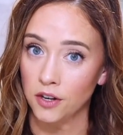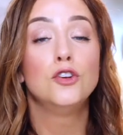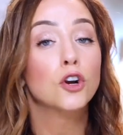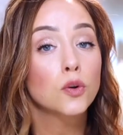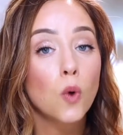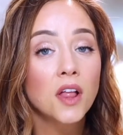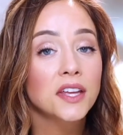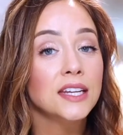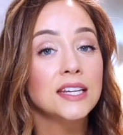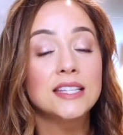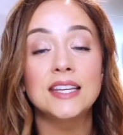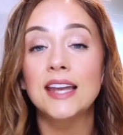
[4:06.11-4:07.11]
NerdWallet
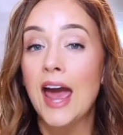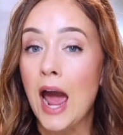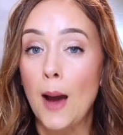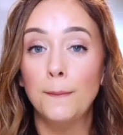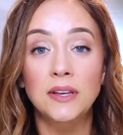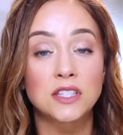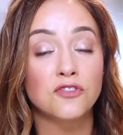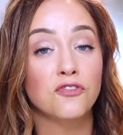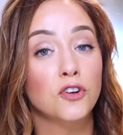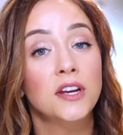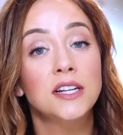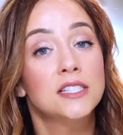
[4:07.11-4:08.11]
is an app, it's
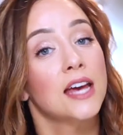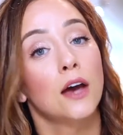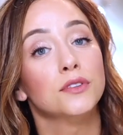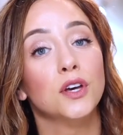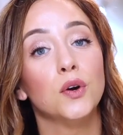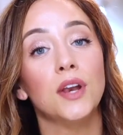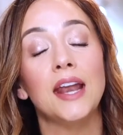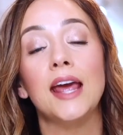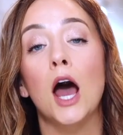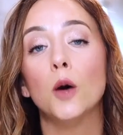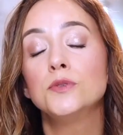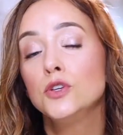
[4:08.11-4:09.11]
free to download, and it
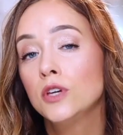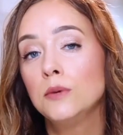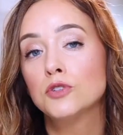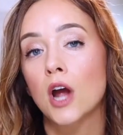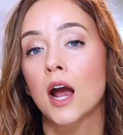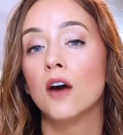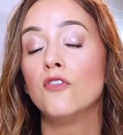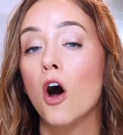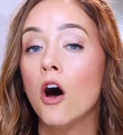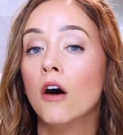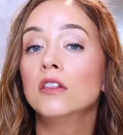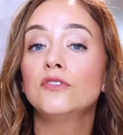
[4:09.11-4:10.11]
helps you keep track of
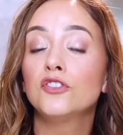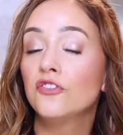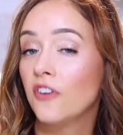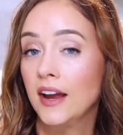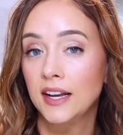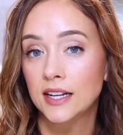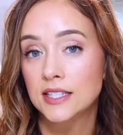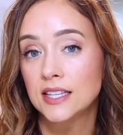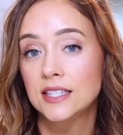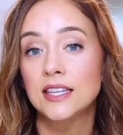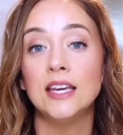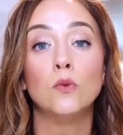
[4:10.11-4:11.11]
all of your
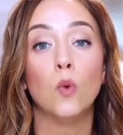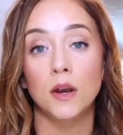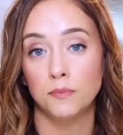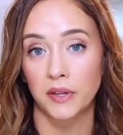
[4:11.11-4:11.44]
finances in one